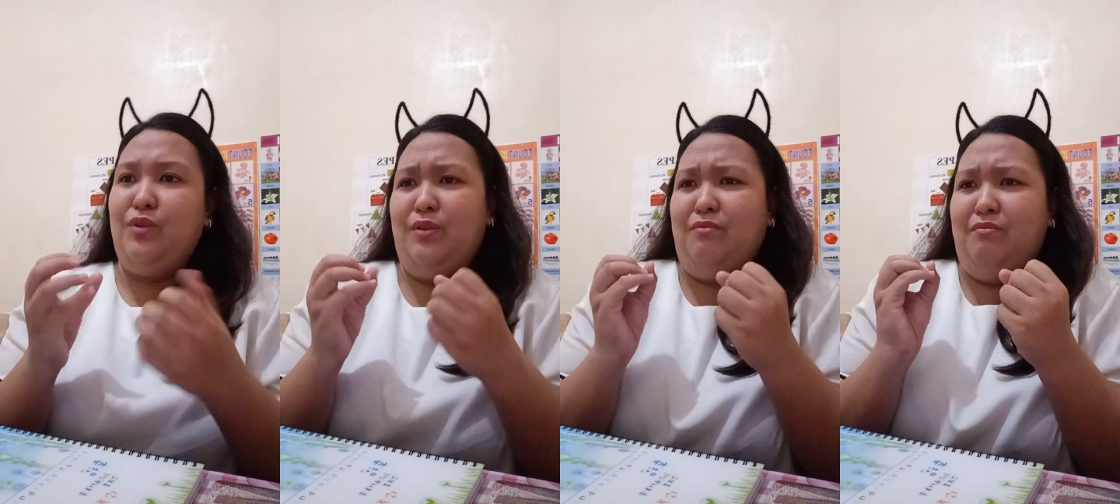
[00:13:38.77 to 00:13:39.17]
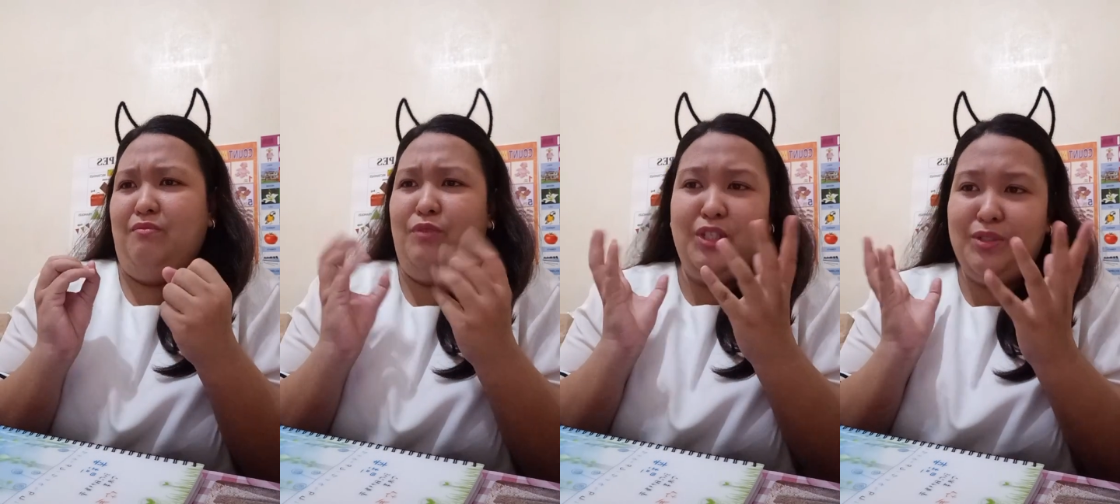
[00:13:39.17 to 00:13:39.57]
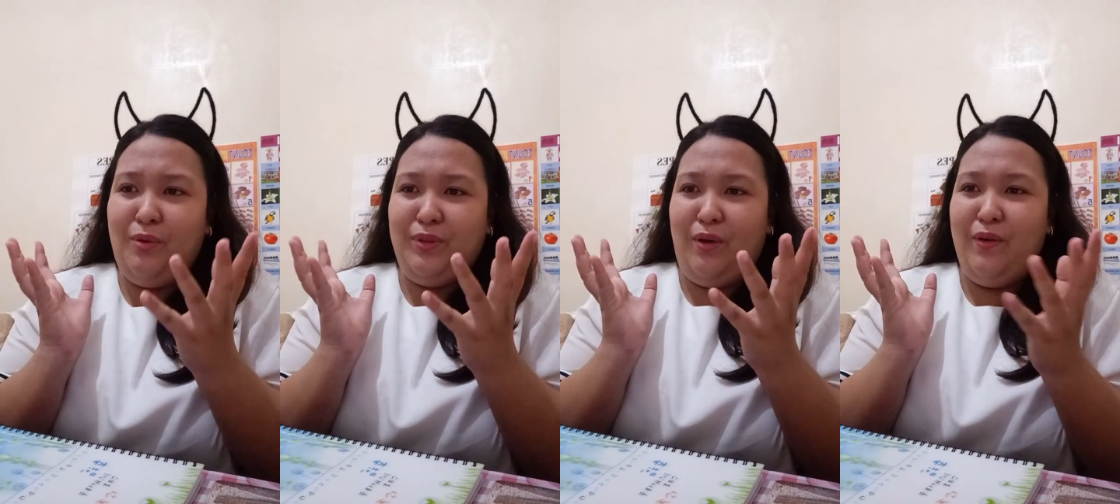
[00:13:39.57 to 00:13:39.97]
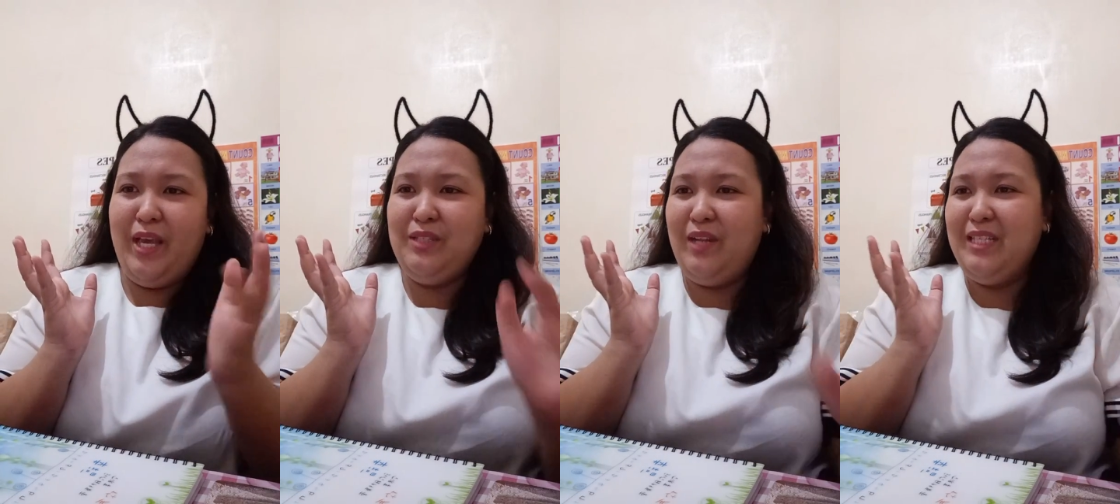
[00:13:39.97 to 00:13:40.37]
So we just don't know,
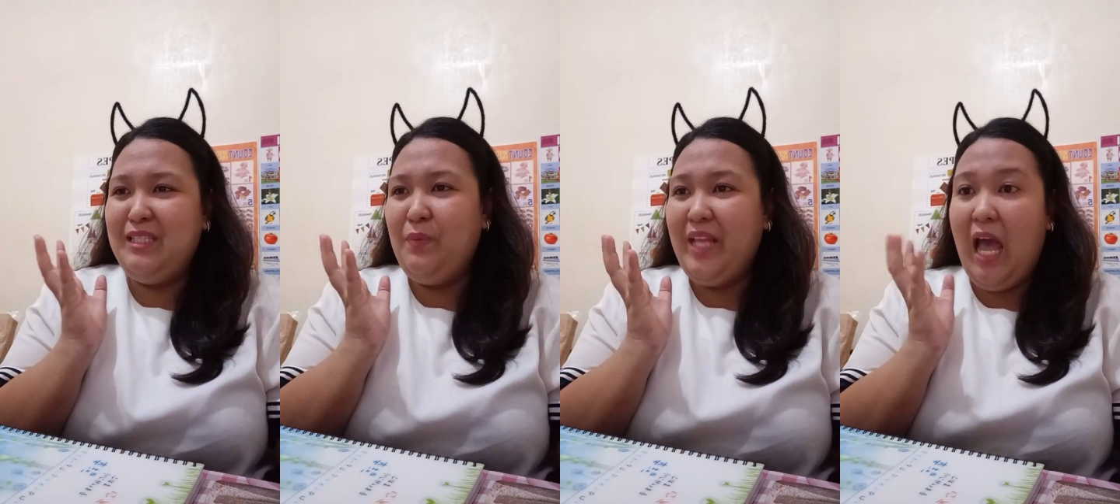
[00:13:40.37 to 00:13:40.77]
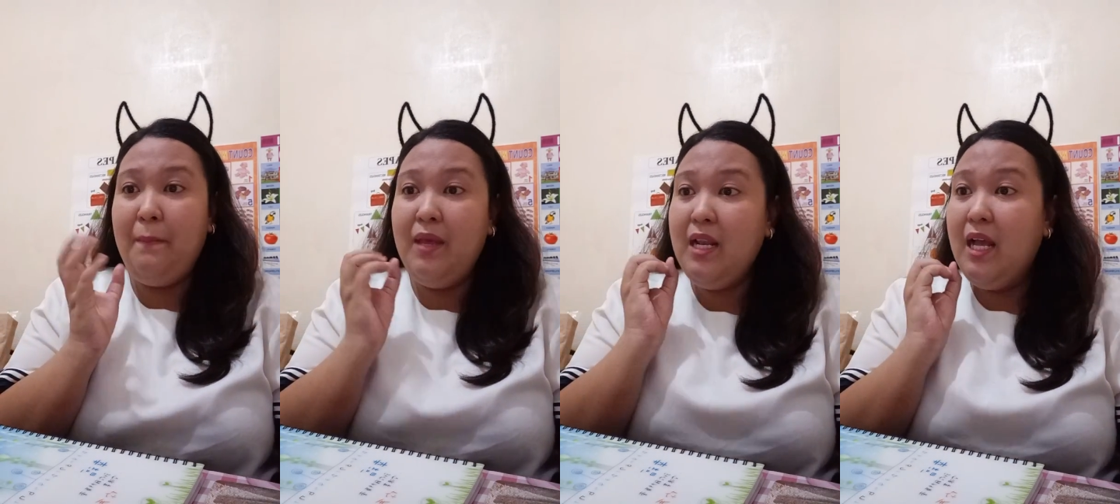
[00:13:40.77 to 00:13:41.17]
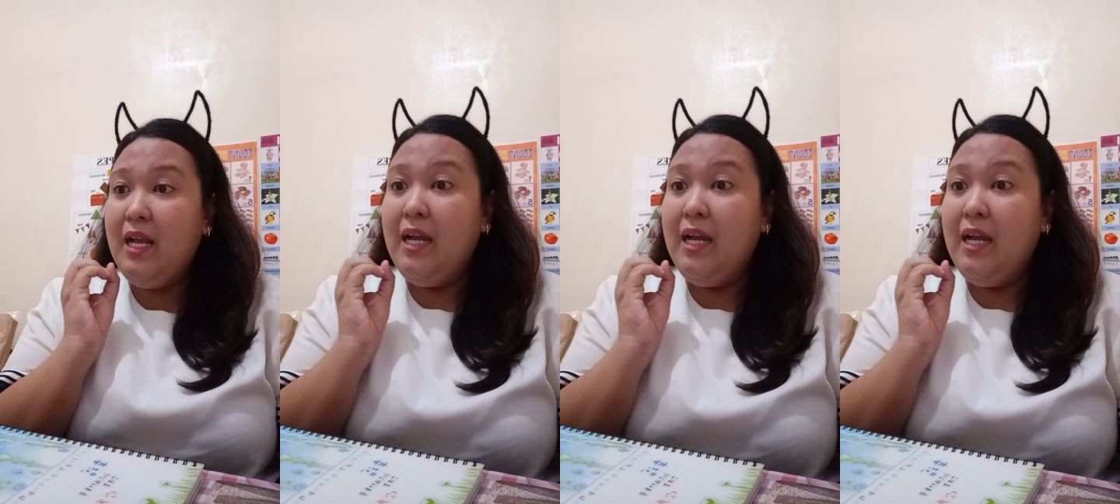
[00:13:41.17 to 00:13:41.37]
okay? So let's see what happened.